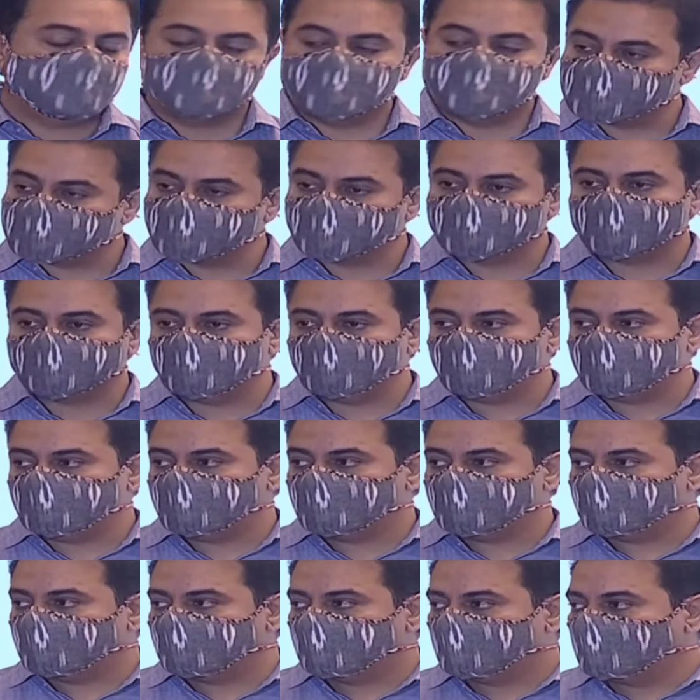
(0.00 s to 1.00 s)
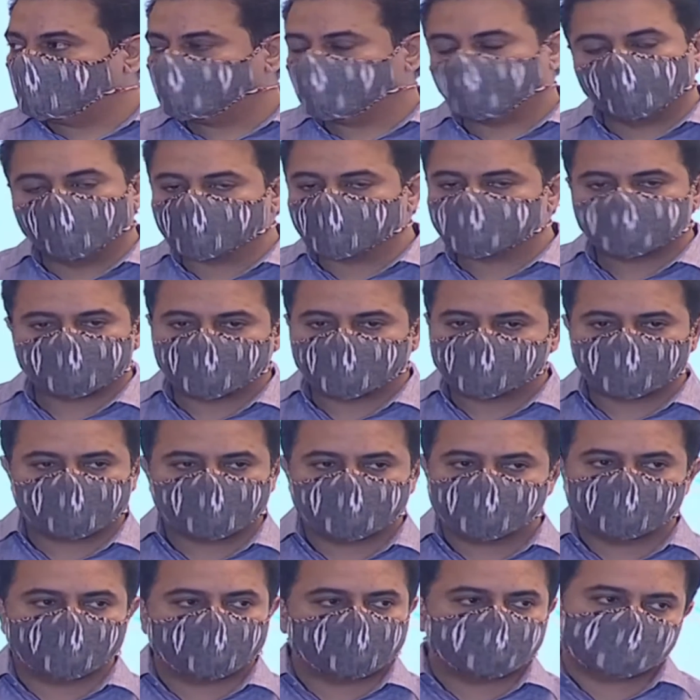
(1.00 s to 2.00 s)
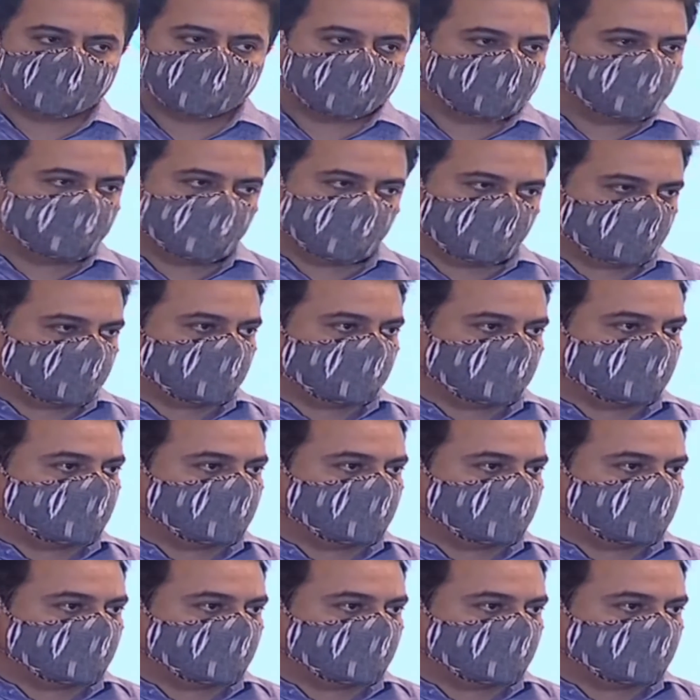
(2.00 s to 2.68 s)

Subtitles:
This again, no state in India will tell you.